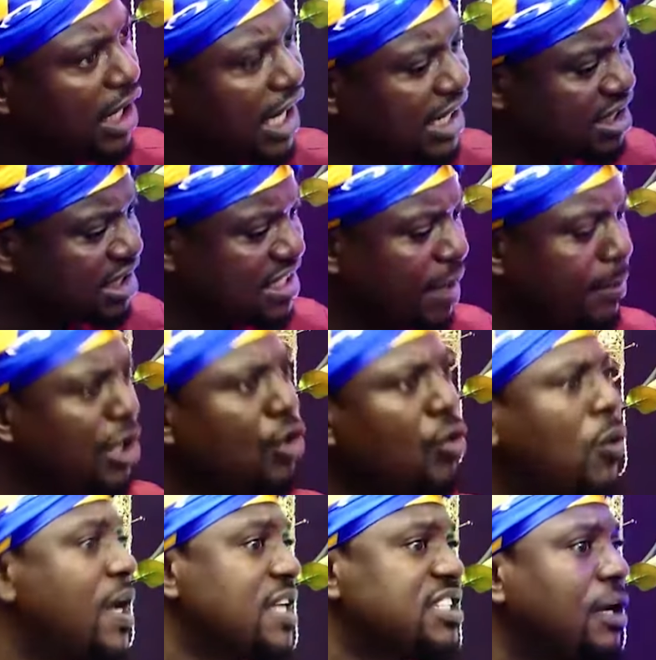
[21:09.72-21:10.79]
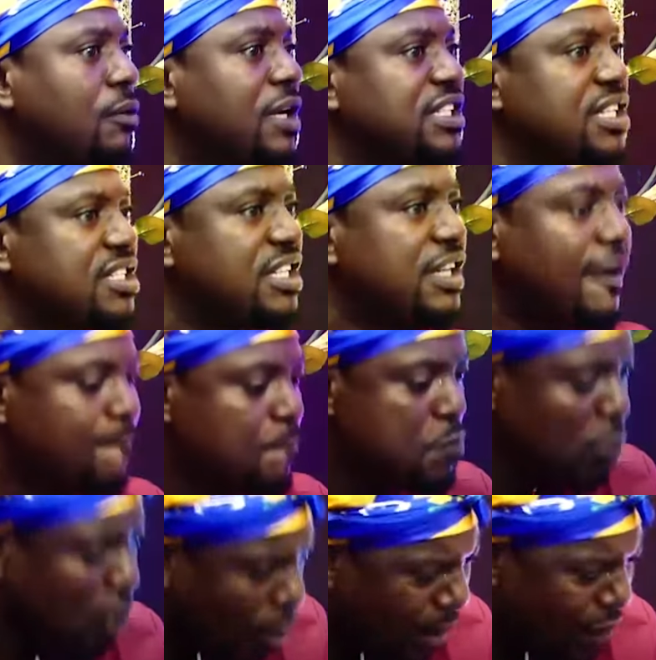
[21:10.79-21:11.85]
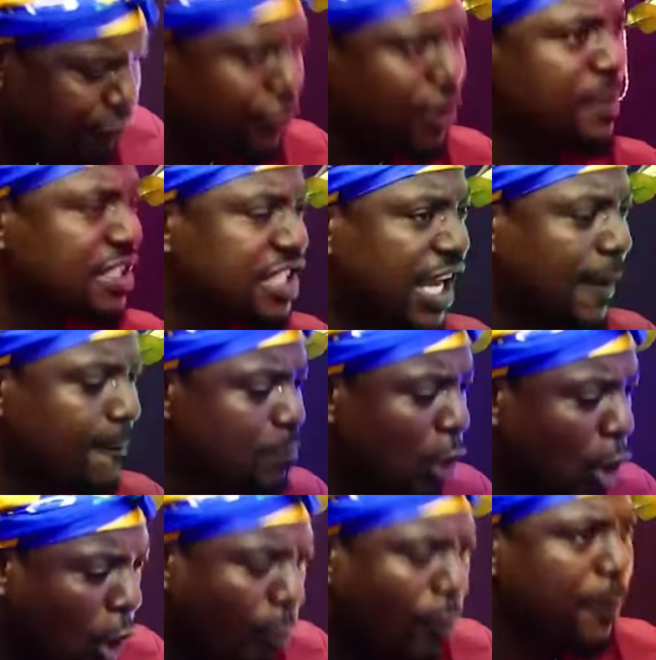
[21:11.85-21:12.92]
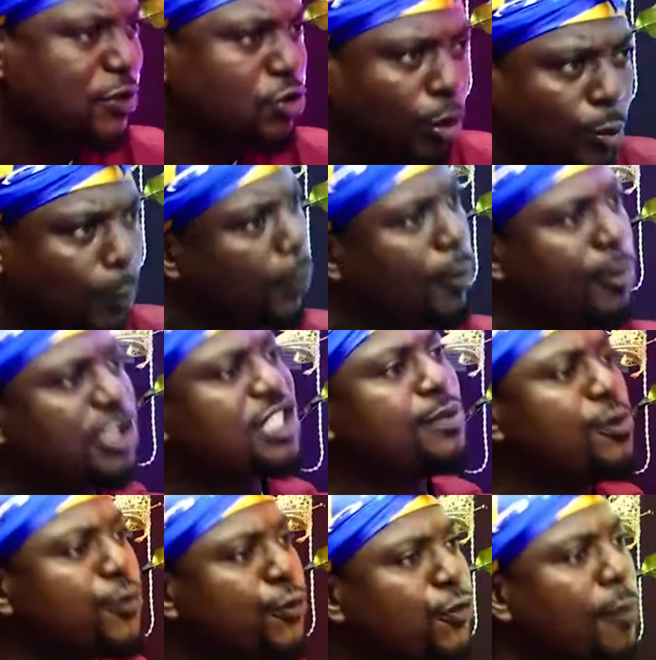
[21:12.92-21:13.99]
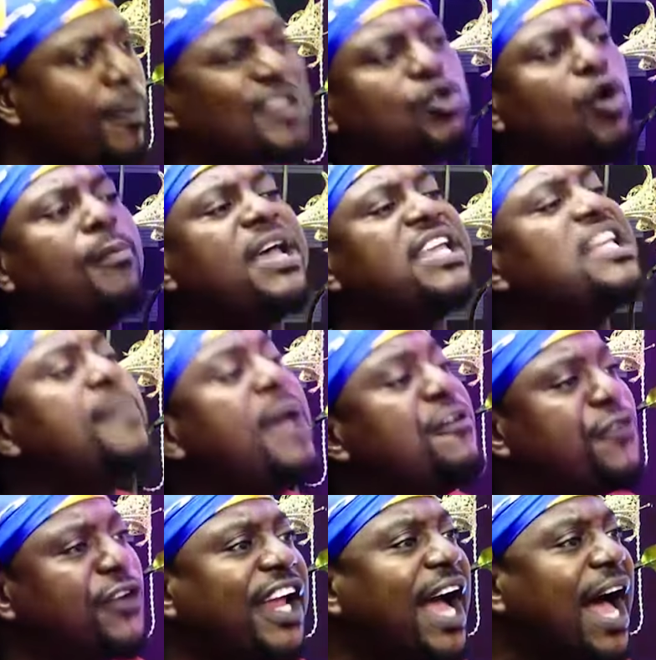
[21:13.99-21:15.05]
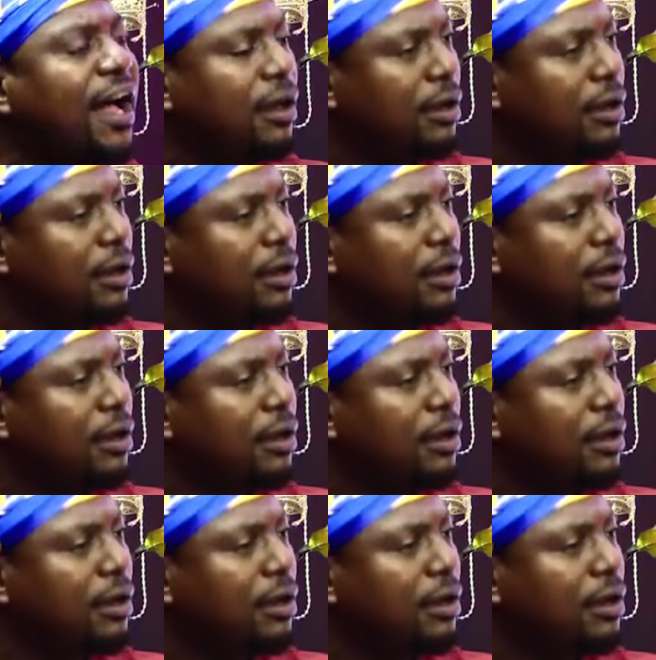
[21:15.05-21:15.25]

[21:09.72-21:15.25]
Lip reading: and tse me ni u kasa kwase si o ma friend say o mo person o mo promote me for but o be yi me free ya